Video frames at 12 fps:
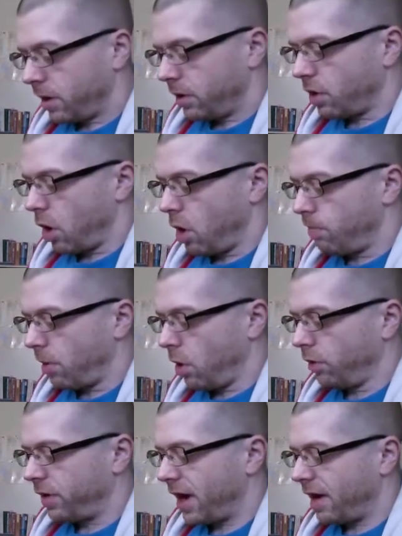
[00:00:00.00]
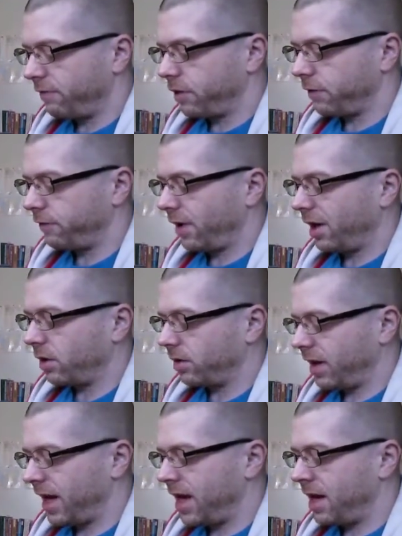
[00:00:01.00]
No, both have their
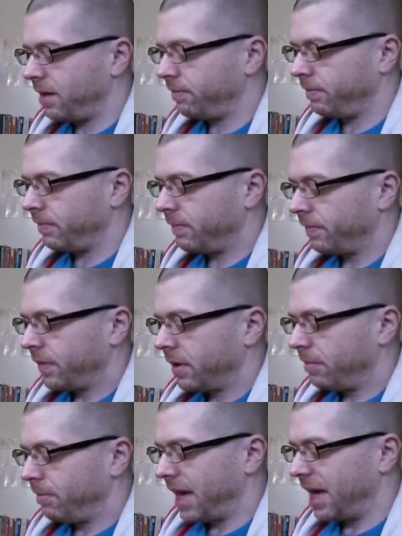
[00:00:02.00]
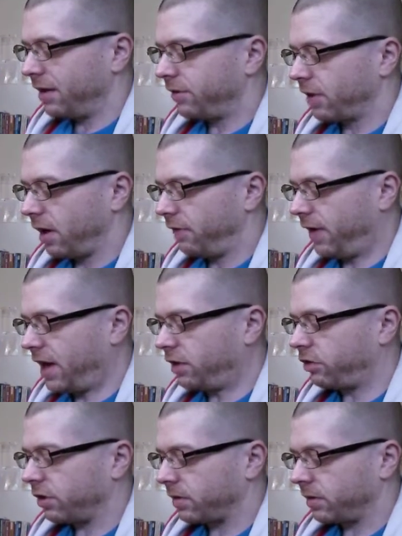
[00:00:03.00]
final aim man's
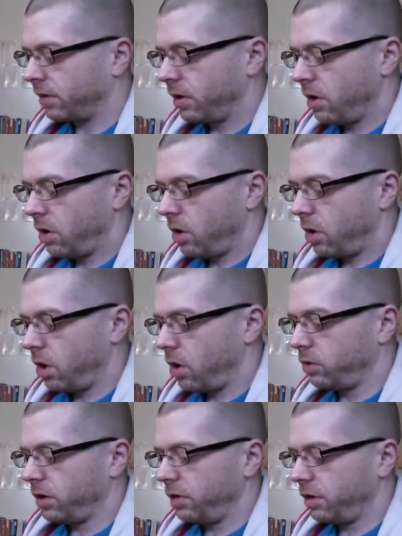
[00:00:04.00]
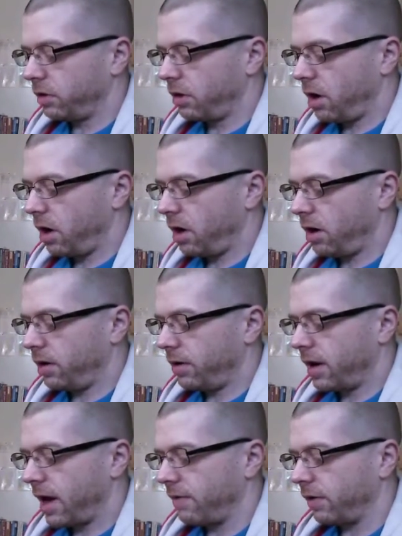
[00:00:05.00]
salvation. Only the law,
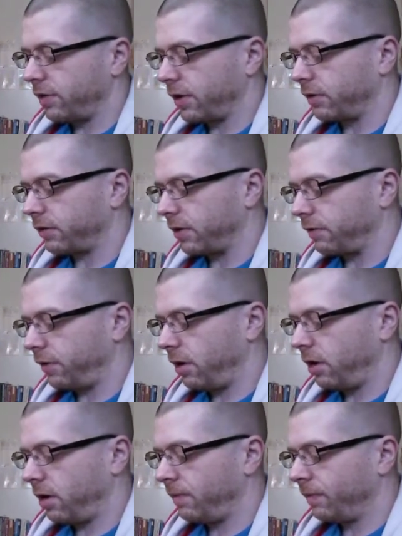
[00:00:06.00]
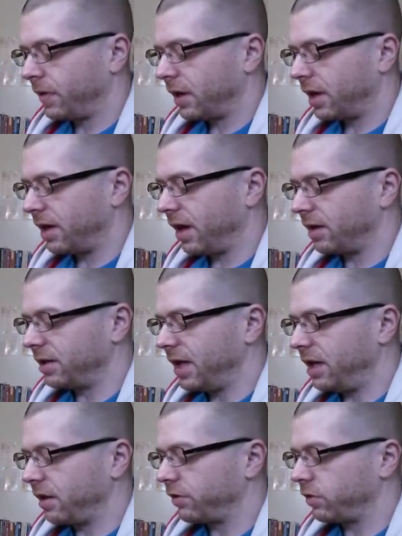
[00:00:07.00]
ever since the fall, cannot
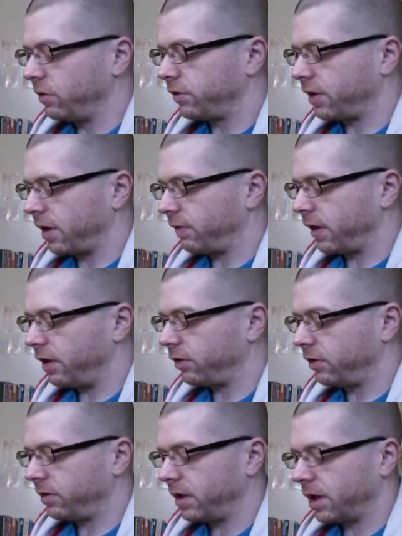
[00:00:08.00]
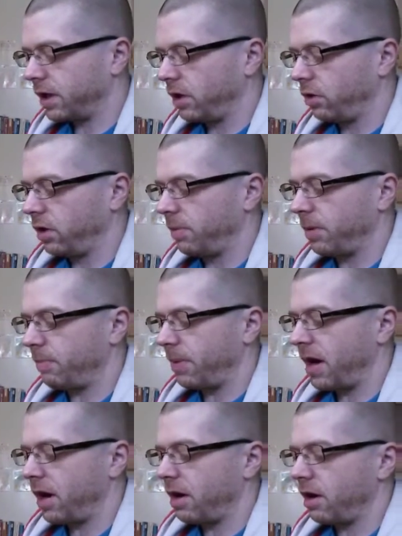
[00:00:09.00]
lead us to salvation. It can only
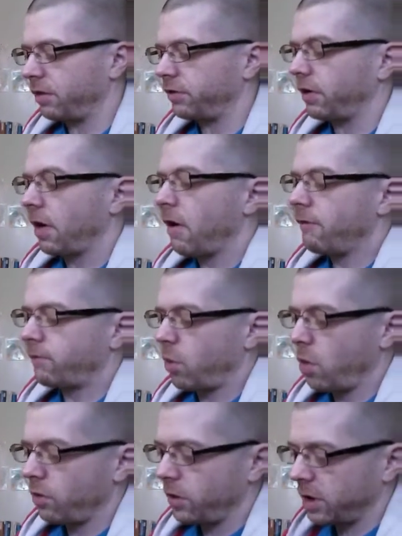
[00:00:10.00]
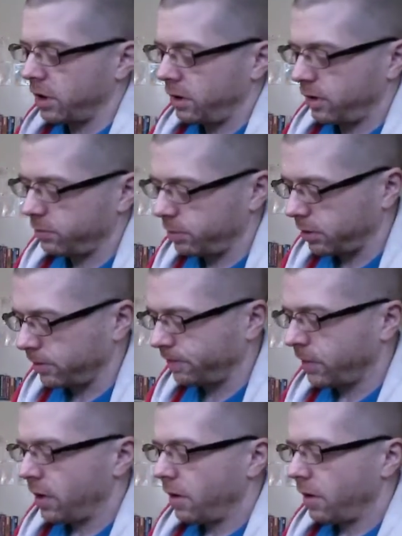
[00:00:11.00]
prepare us for the gospel.